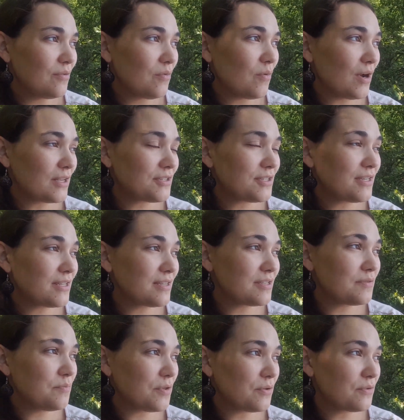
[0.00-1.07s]
watching this
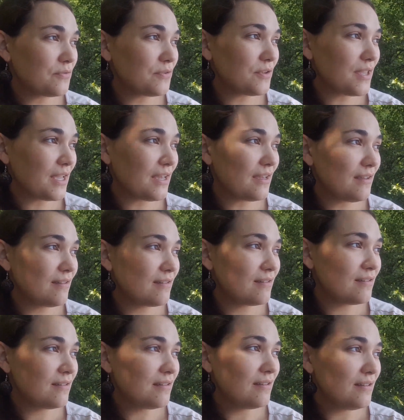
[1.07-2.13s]
beautiful day.
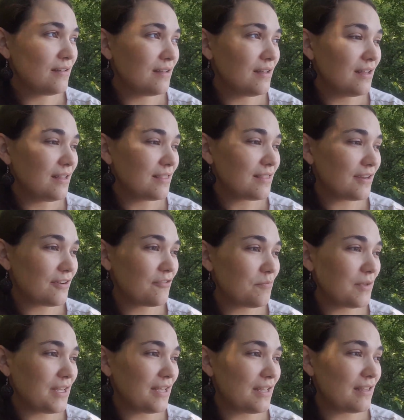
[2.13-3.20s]
There have
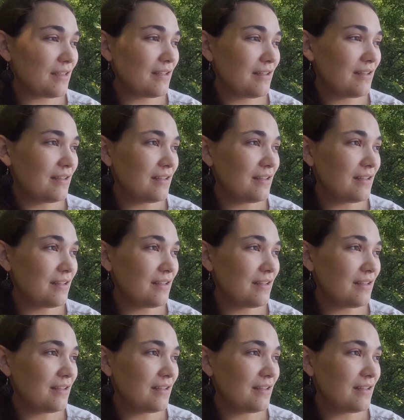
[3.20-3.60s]
been